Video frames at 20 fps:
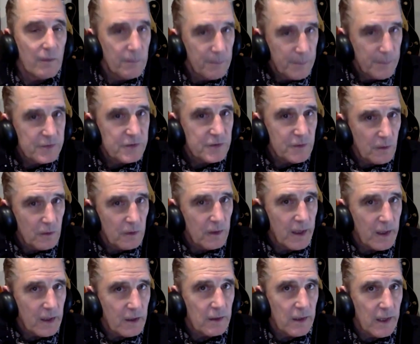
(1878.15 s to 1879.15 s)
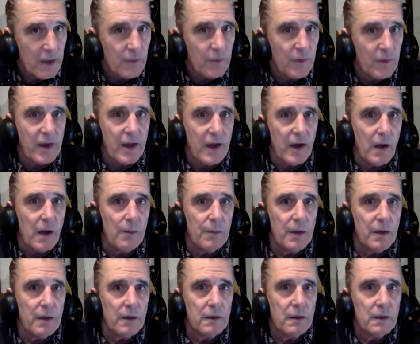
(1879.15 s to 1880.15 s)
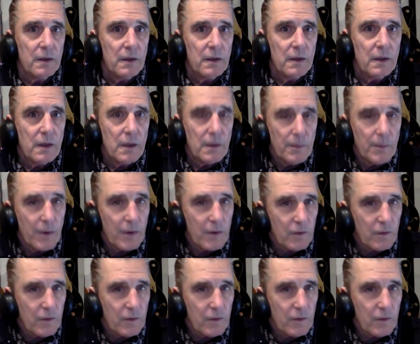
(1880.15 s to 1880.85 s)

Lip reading: Musical like Rick Alba and Mark